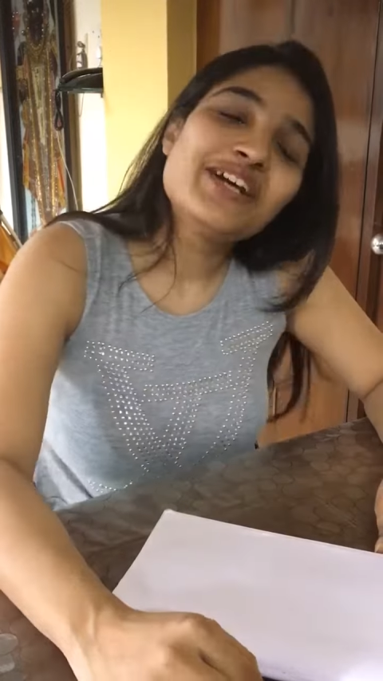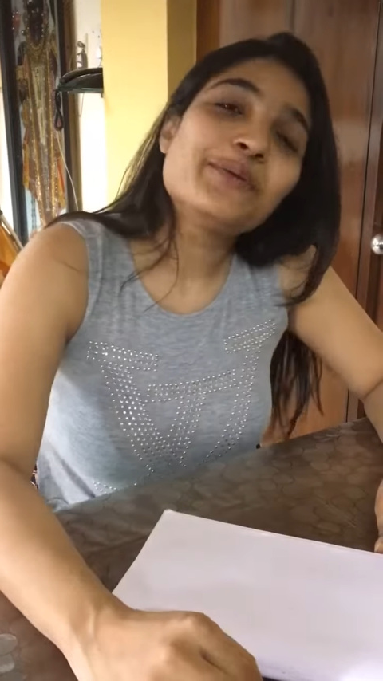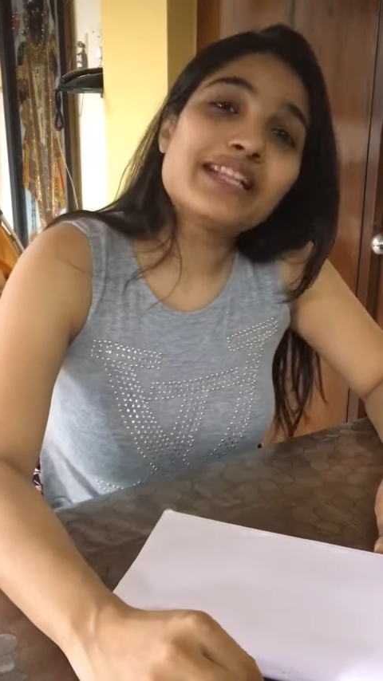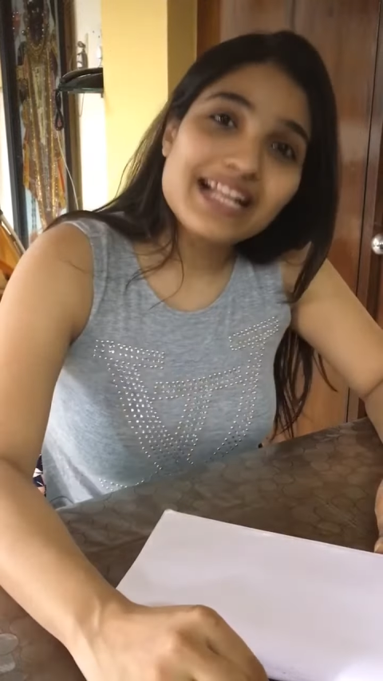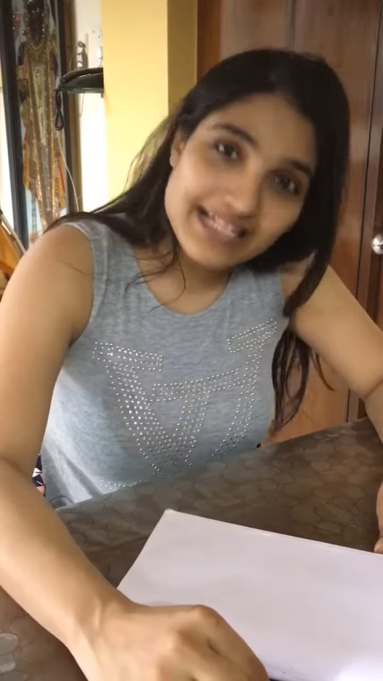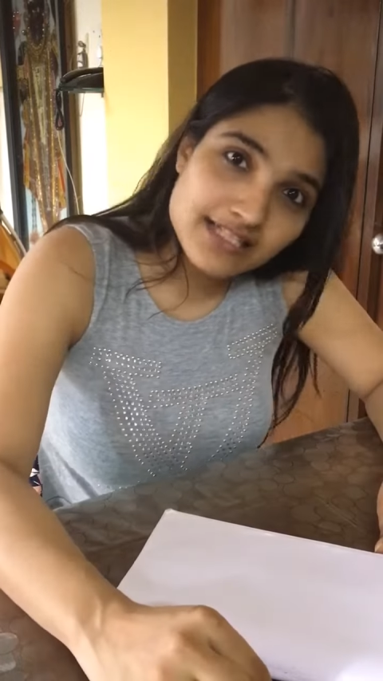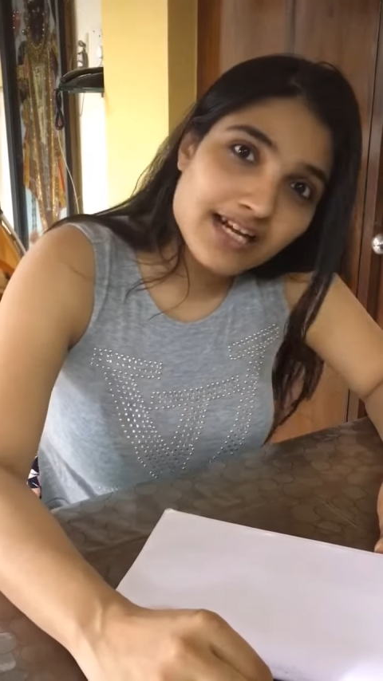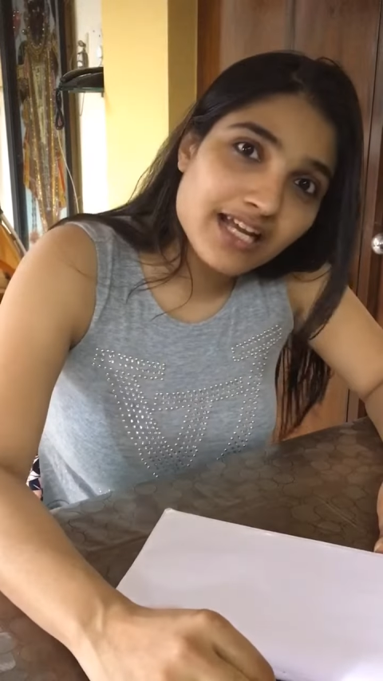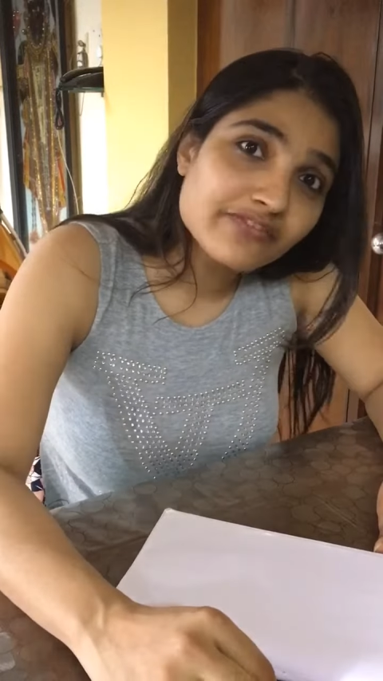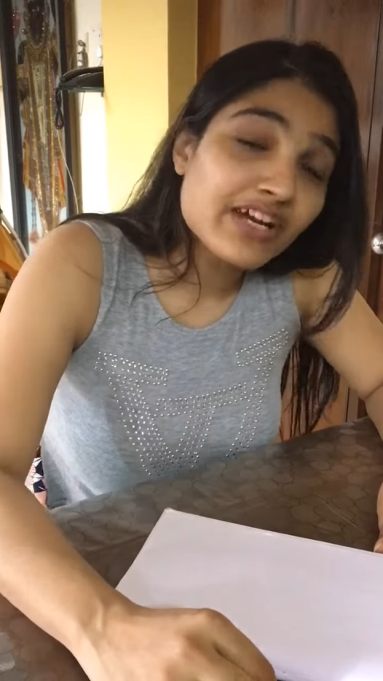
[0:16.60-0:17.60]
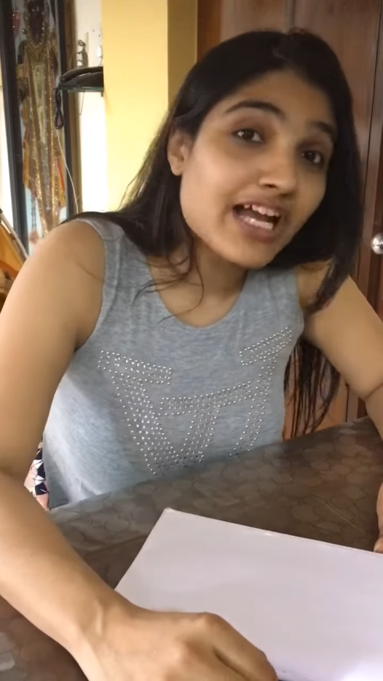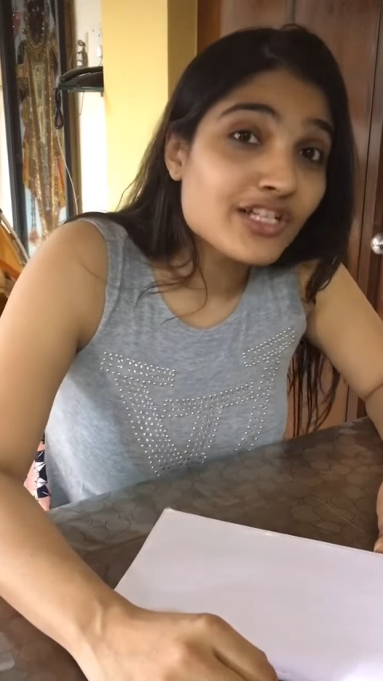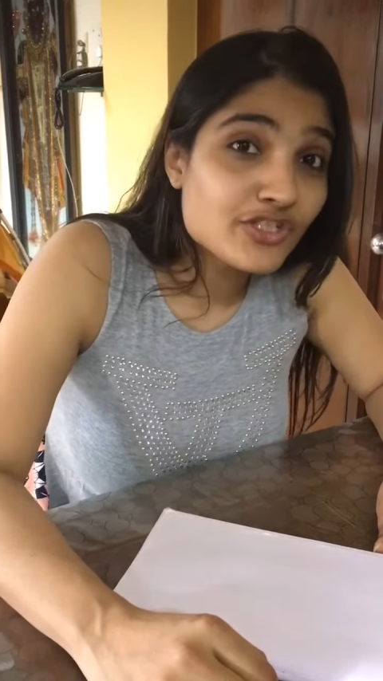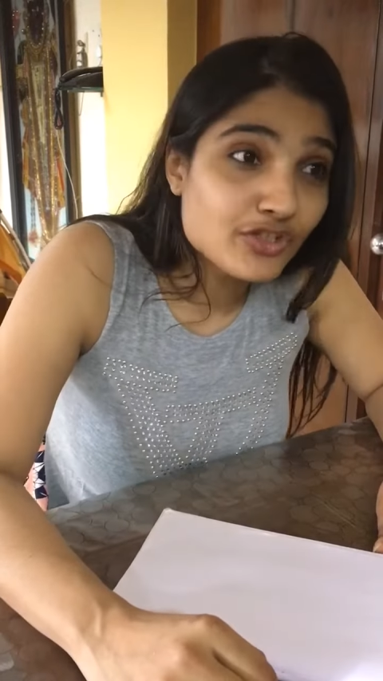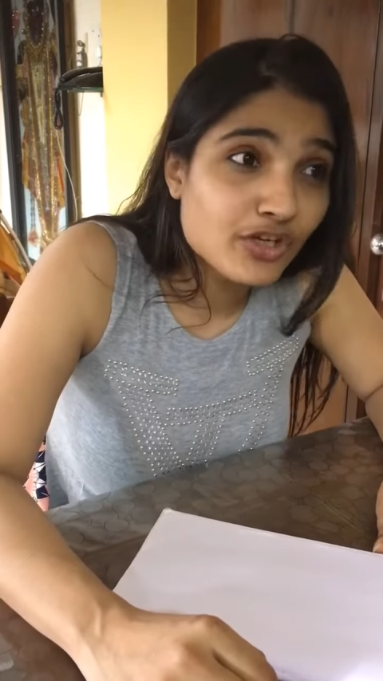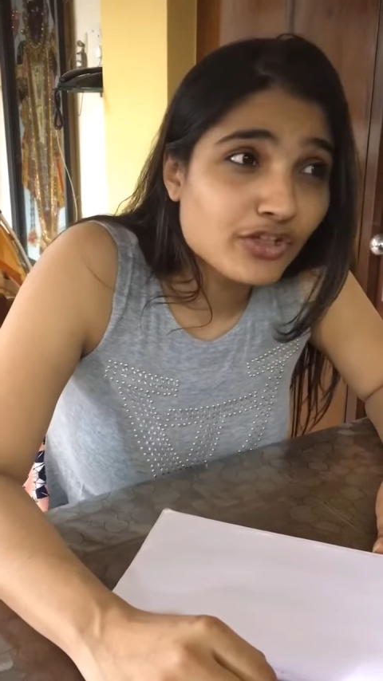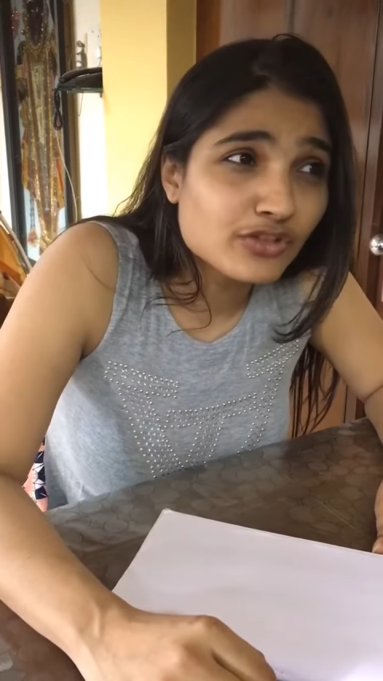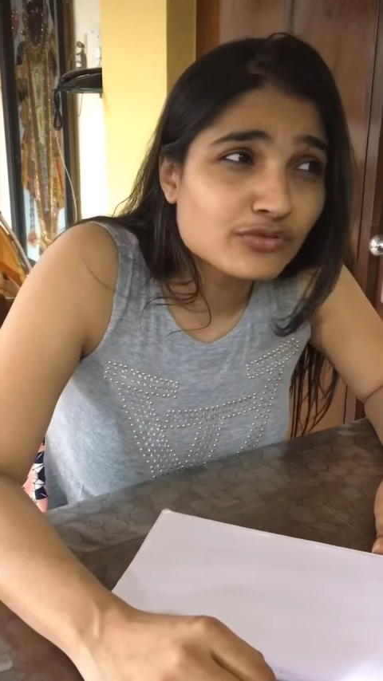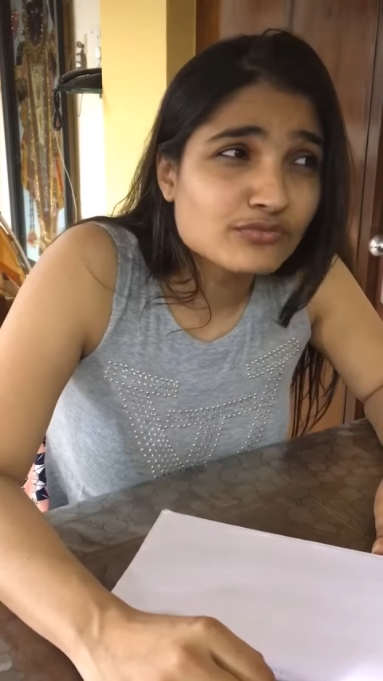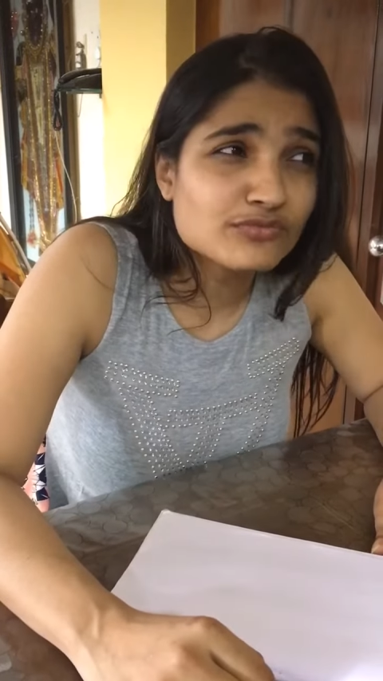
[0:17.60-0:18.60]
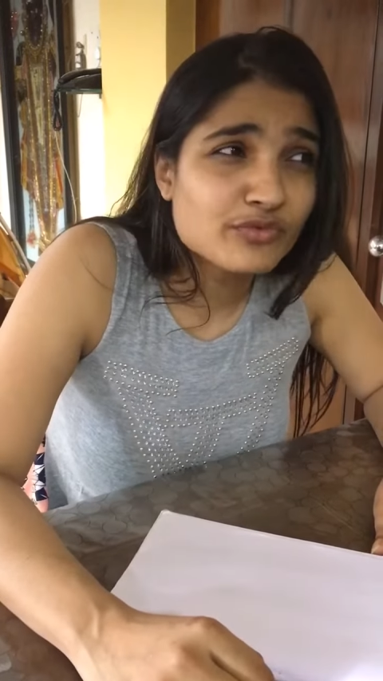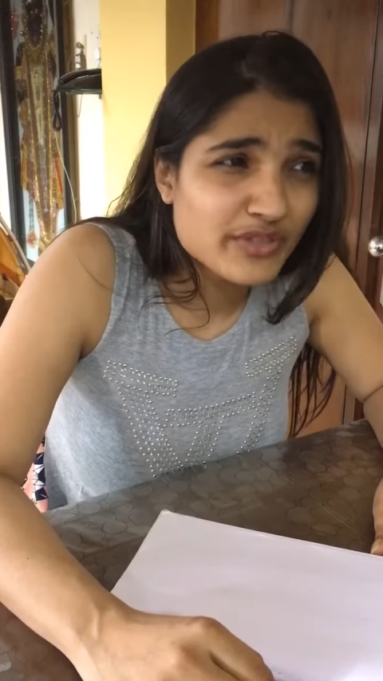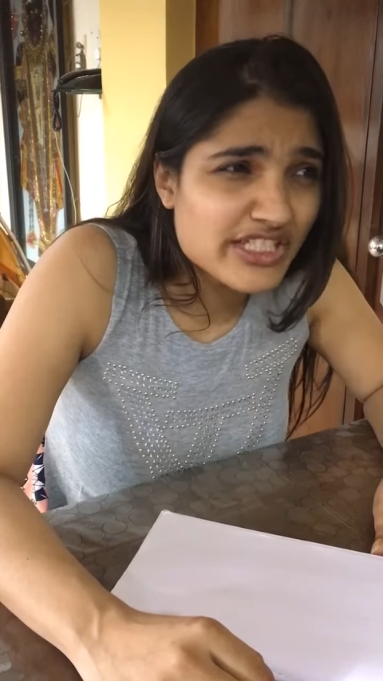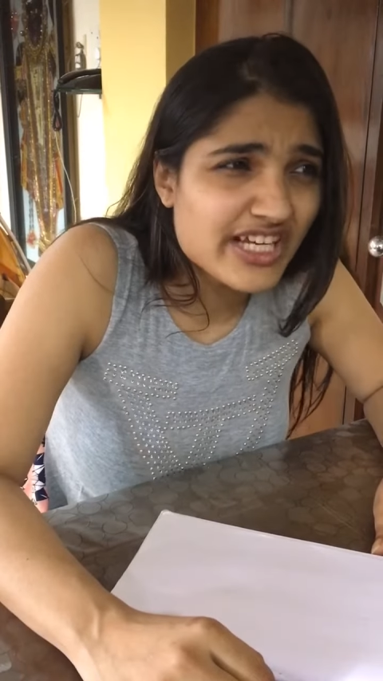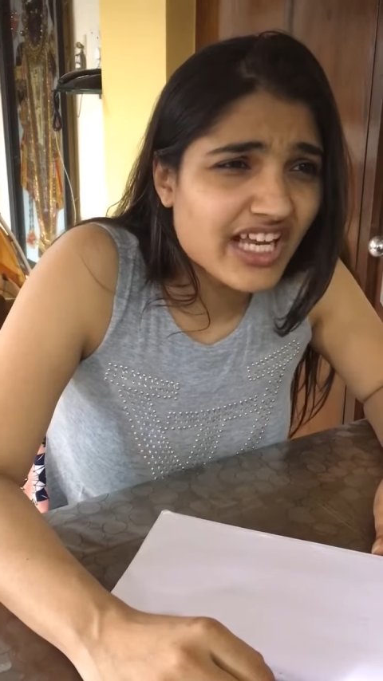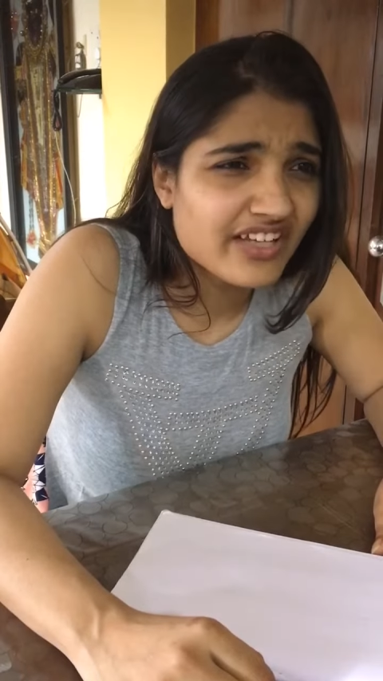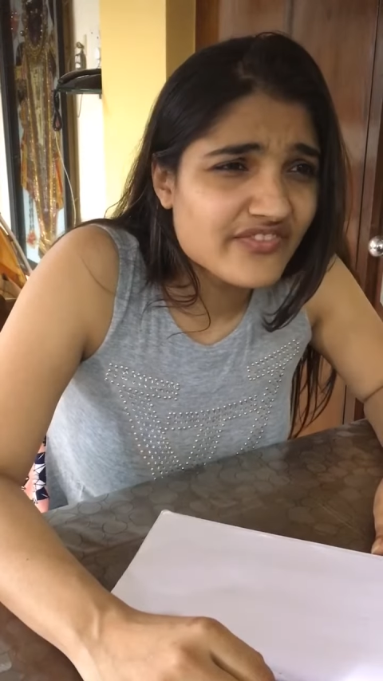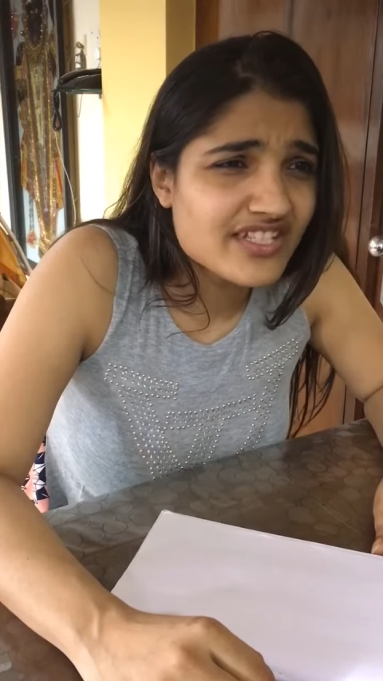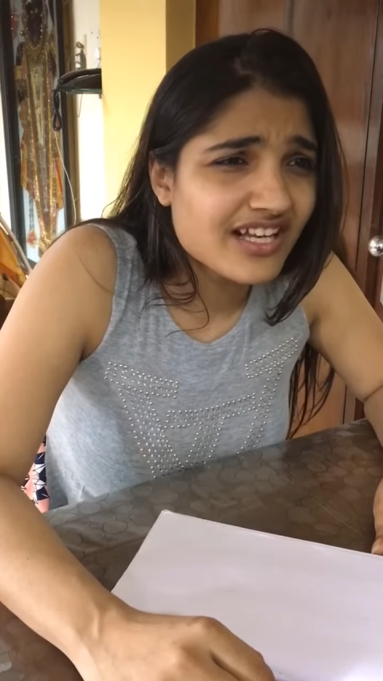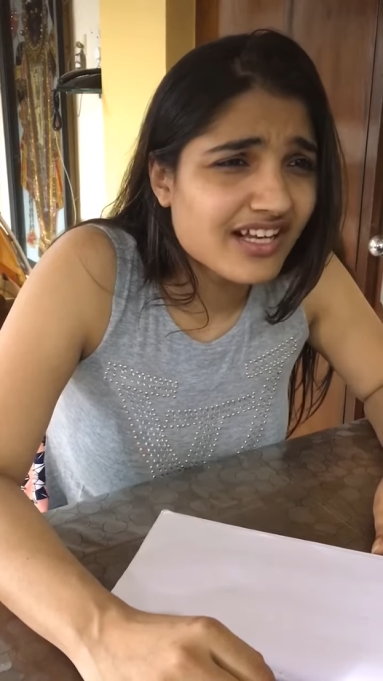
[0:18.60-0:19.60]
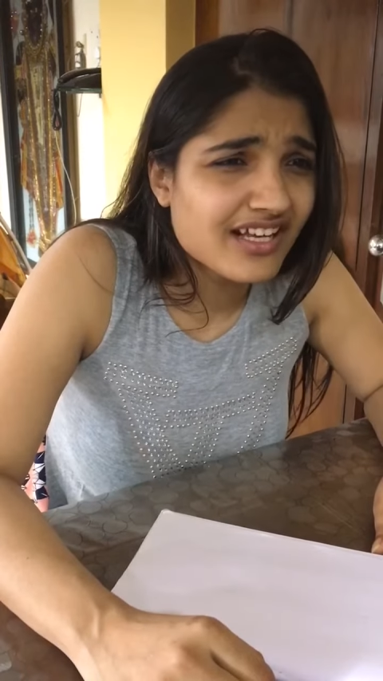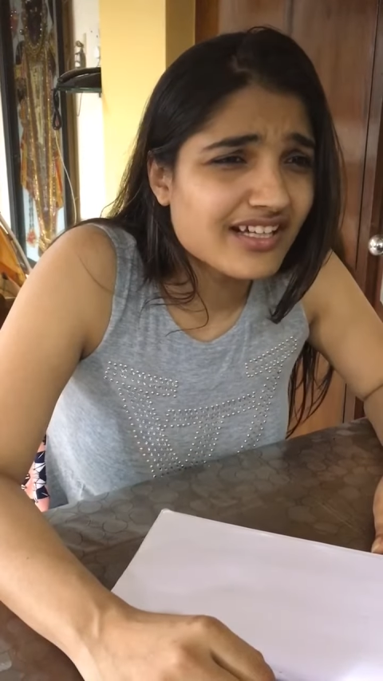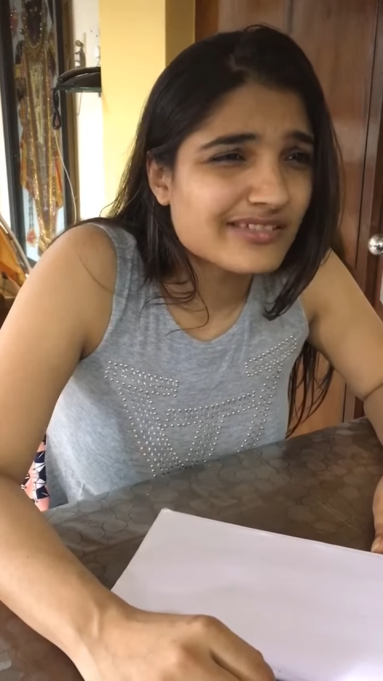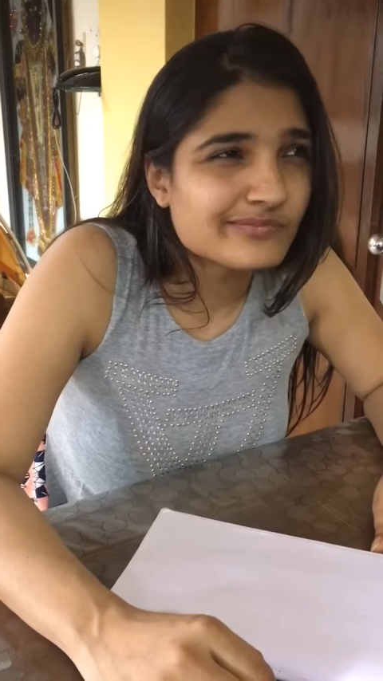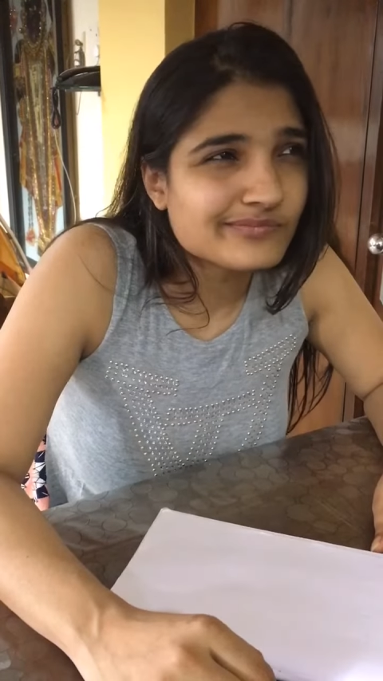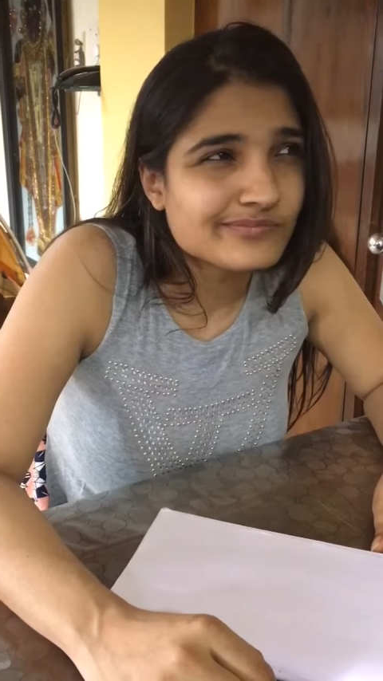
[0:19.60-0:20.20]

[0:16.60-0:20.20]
With the letter F, I'll show you which F's are,